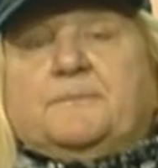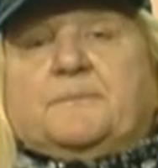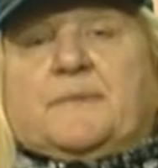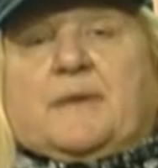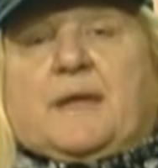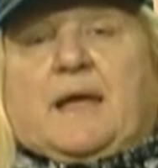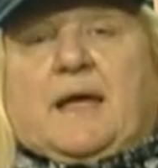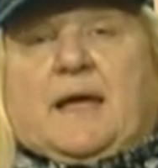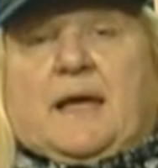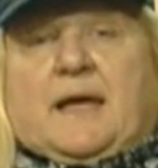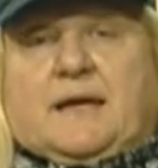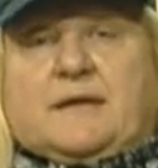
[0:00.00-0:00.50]

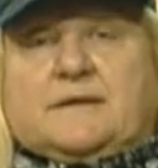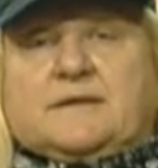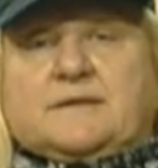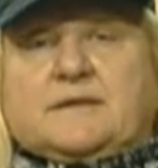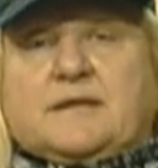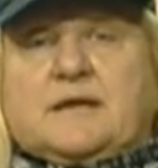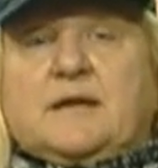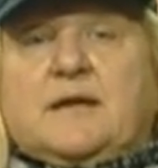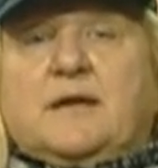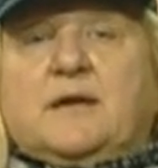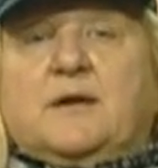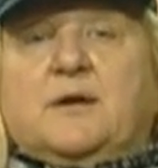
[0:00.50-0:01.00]
And
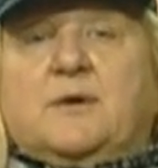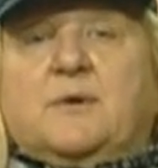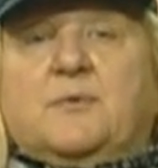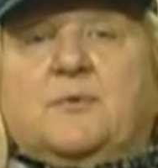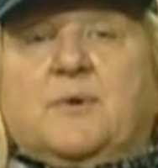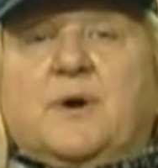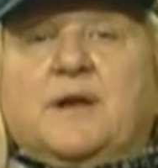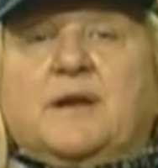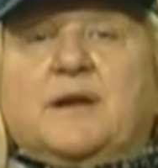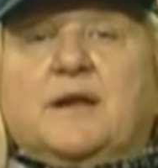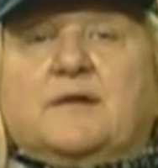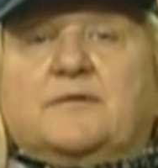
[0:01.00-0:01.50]

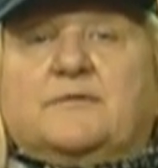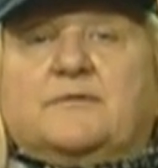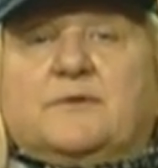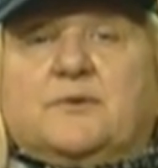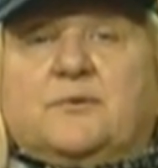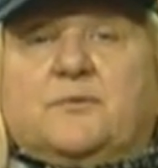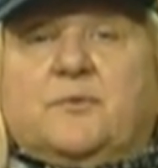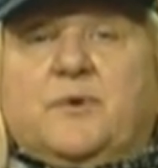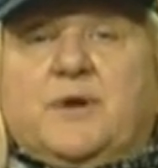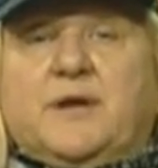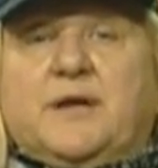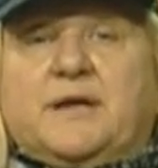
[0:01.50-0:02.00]
one of the
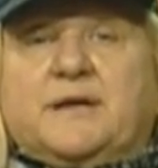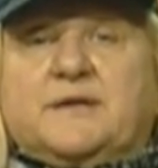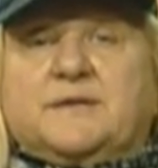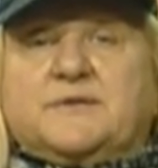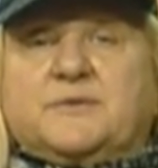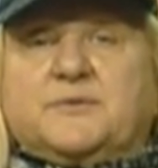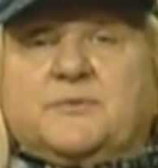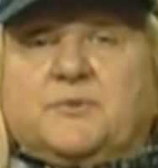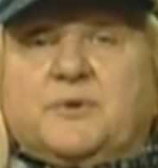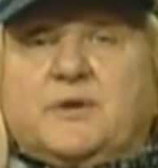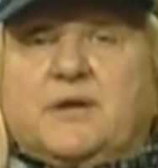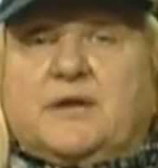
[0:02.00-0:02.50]

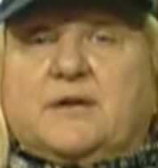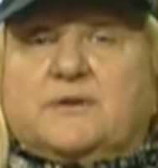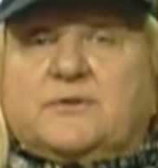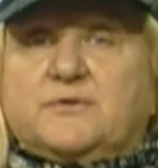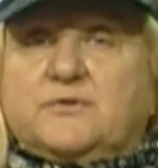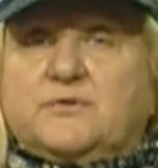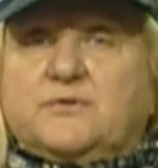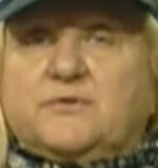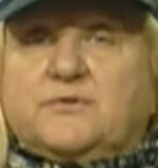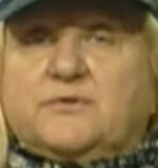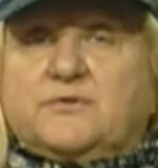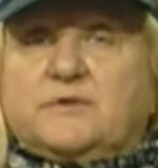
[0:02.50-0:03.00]
ways we can
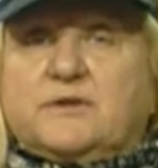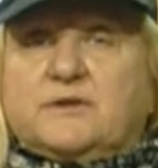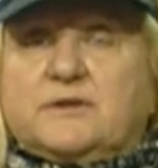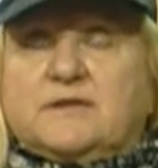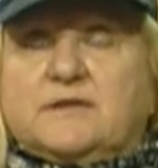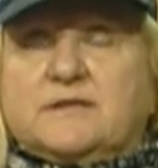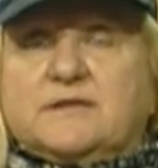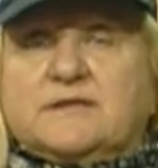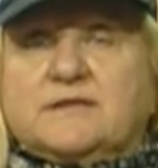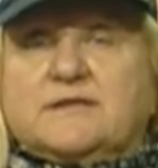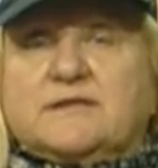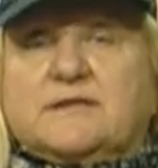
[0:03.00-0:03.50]
do
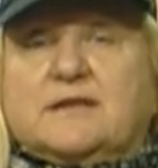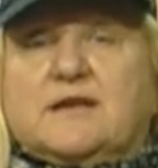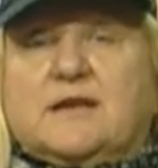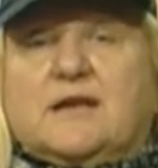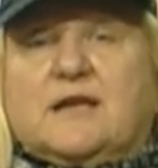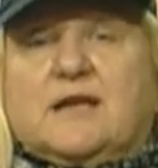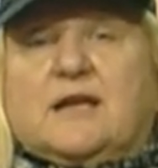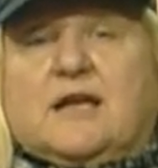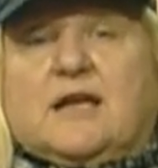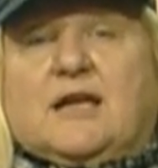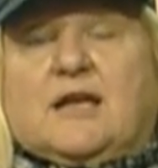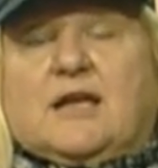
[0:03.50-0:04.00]
this,
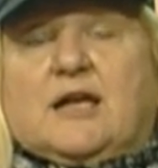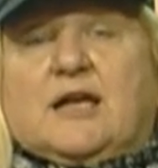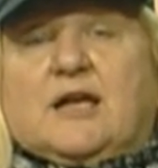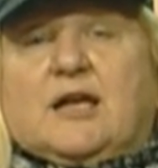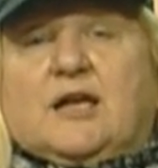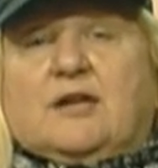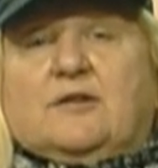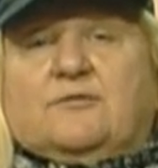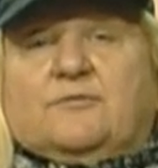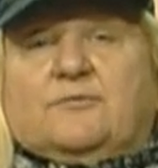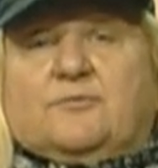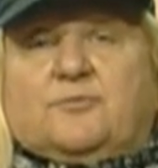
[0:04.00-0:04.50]

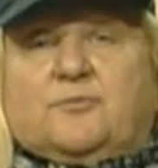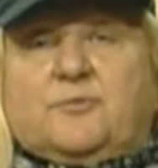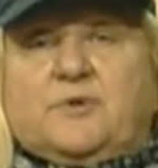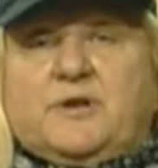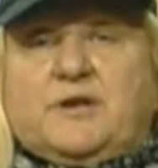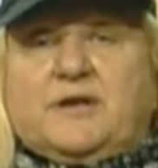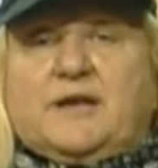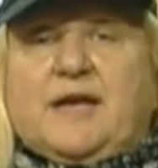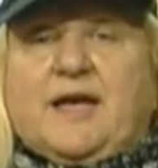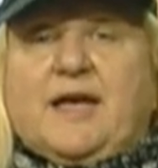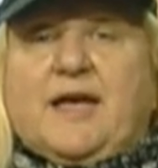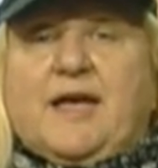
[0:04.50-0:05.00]
if
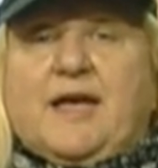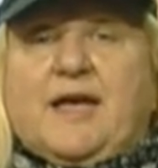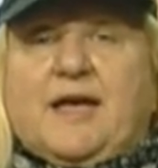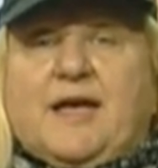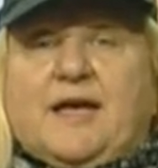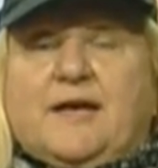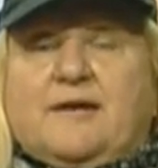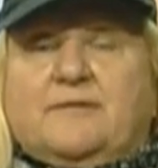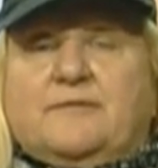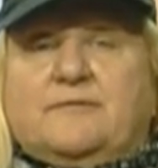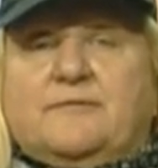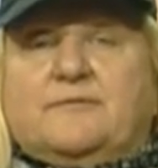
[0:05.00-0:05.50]
we
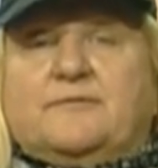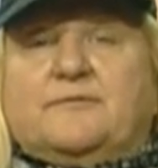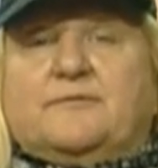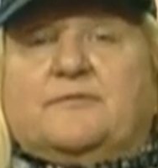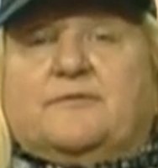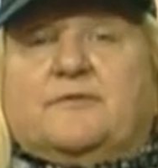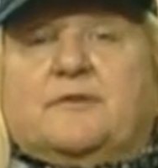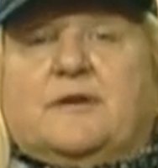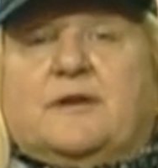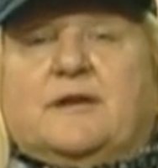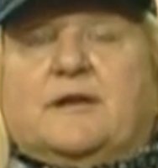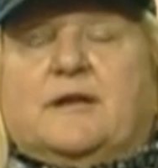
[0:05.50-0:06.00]
have
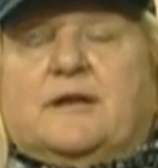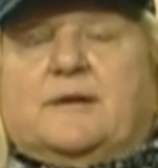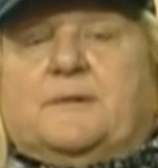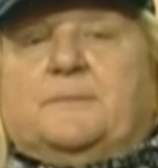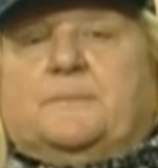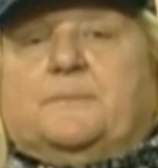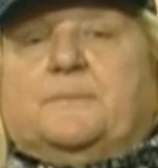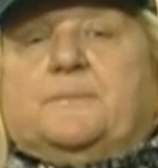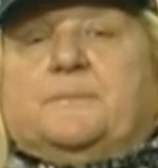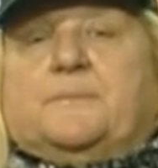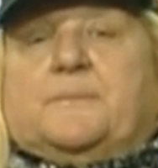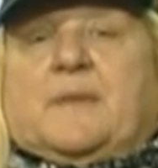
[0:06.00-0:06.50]

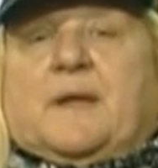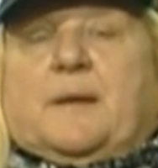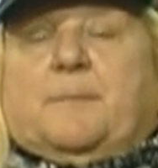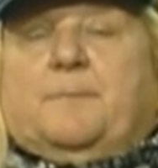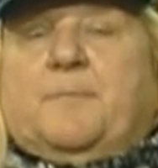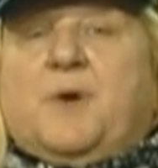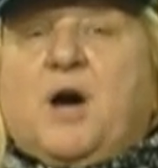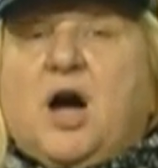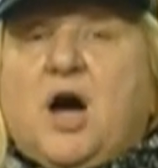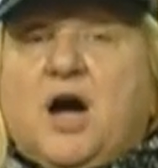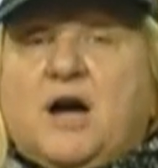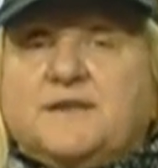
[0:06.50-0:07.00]

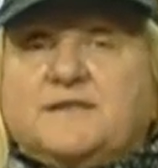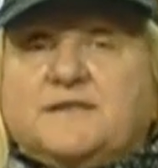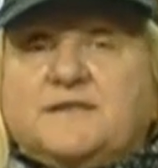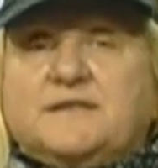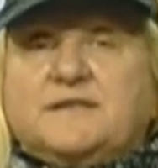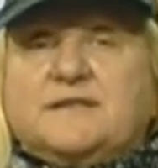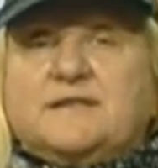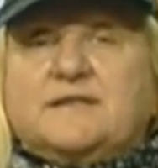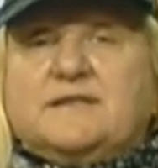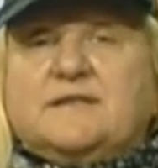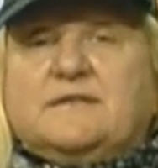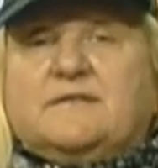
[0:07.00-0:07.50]

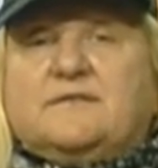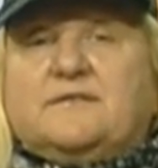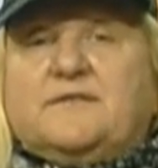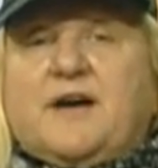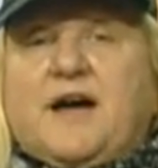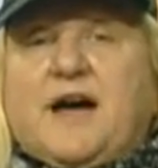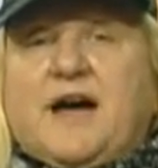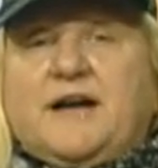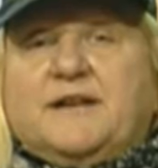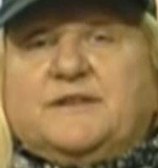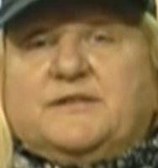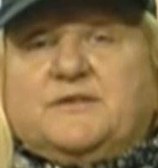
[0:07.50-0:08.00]
positive
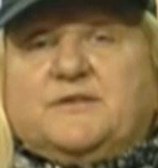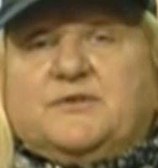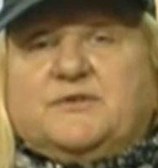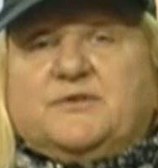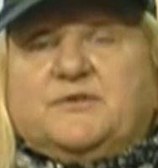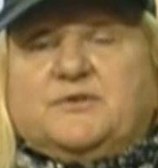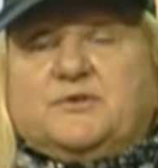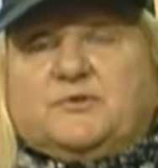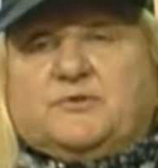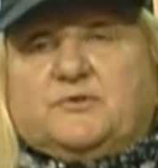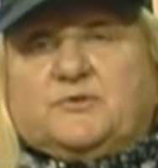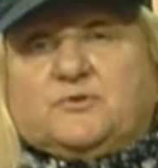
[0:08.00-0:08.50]

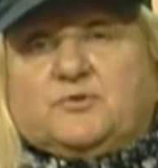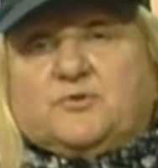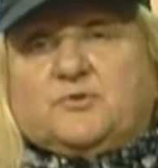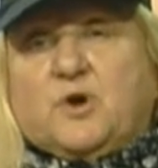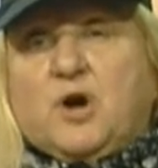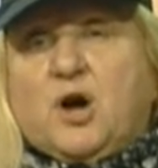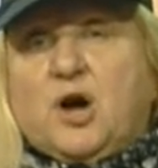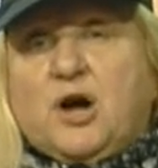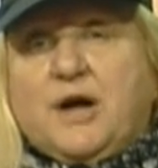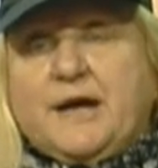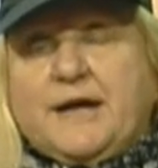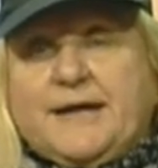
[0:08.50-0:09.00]
attitude to
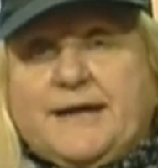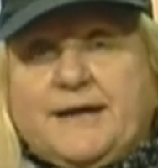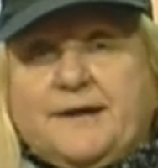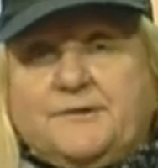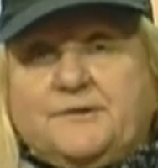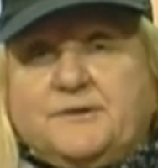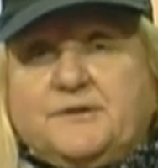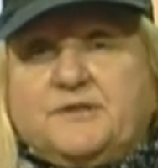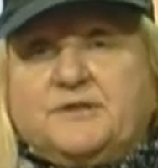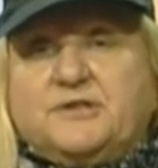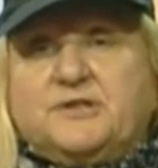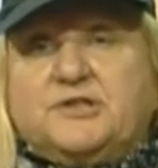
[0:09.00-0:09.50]

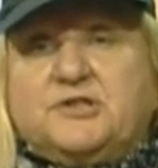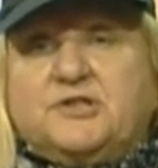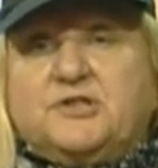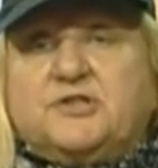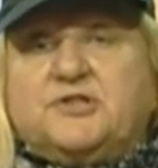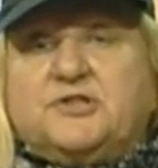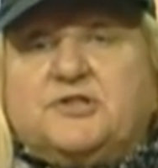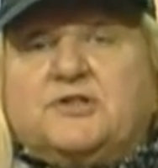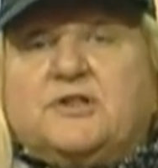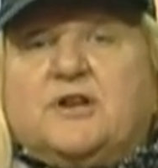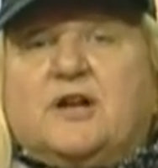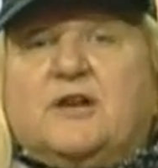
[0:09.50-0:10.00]

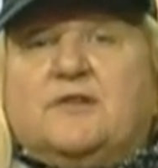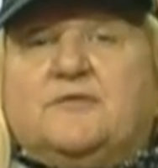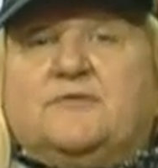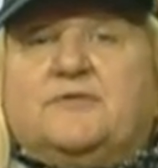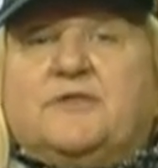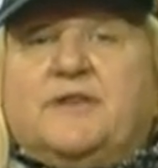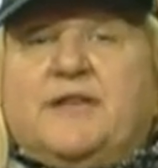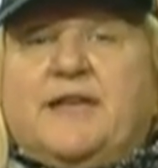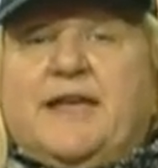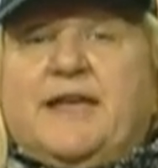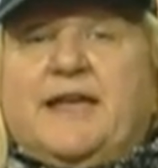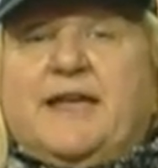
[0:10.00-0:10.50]
heritage of
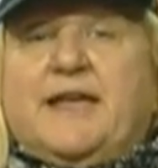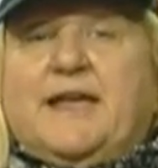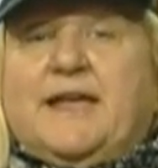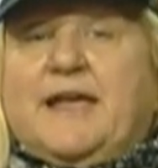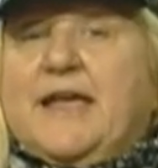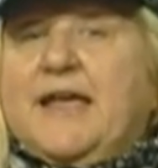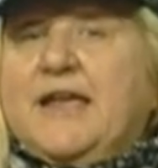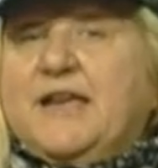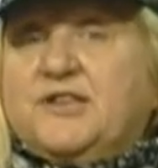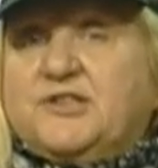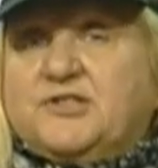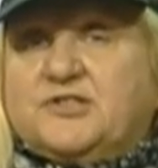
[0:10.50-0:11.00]
the
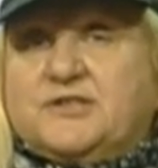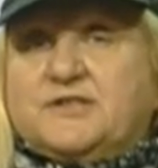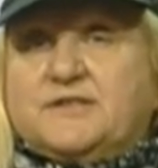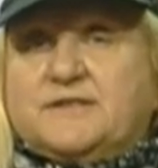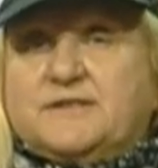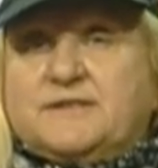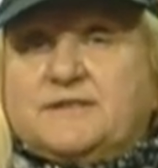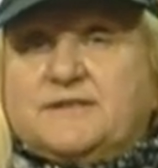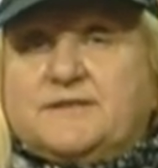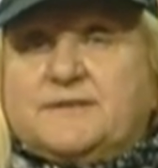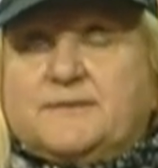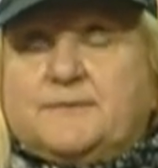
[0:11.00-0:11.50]

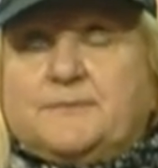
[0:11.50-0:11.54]
ages.